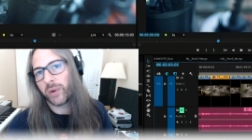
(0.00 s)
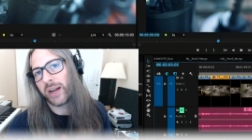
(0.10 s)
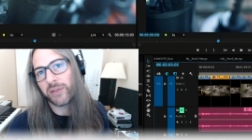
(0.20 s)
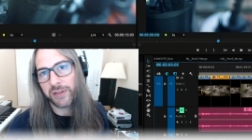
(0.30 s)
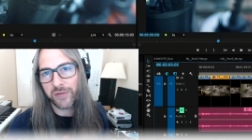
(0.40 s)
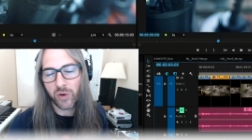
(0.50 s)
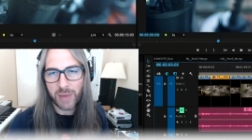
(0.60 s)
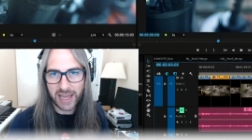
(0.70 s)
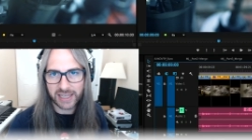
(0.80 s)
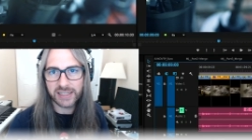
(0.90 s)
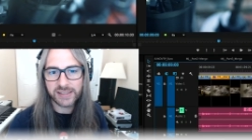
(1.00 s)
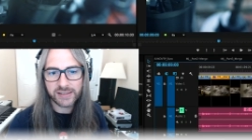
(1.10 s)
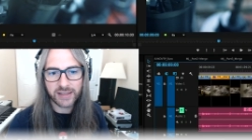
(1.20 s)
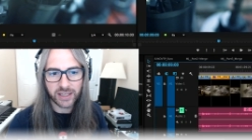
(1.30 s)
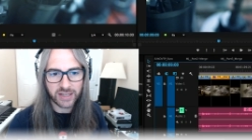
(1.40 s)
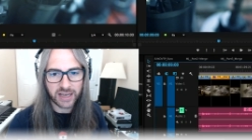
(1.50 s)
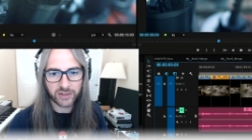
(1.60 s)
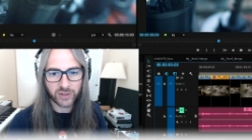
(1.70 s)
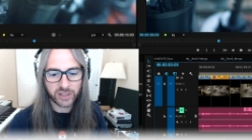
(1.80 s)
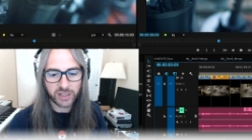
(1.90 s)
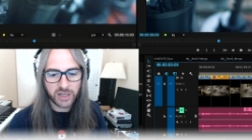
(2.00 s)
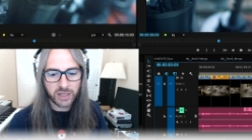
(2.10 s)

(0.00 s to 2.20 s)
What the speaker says: whatever the format is that you downloaded.